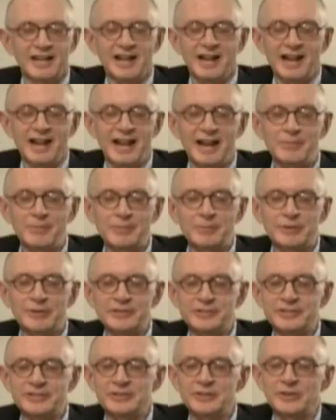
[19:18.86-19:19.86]
I'm a
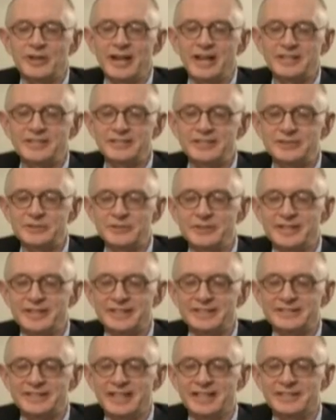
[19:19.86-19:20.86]
person who has to do
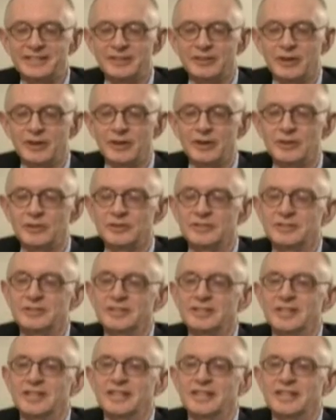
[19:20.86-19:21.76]
things on their own,